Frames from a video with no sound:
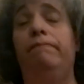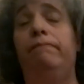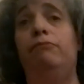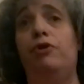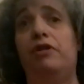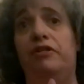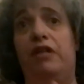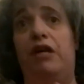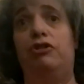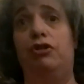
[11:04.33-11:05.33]

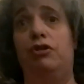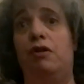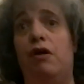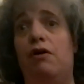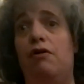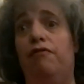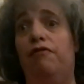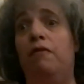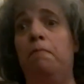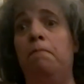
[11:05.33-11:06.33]
realization of
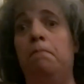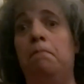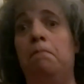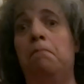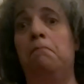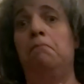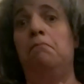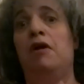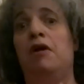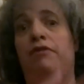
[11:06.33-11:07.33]

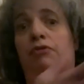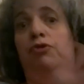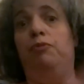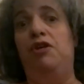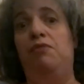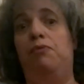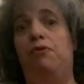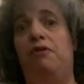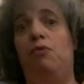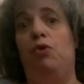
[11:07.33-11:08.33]
there were people
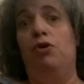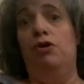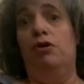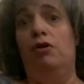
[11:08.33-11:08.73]
that weren't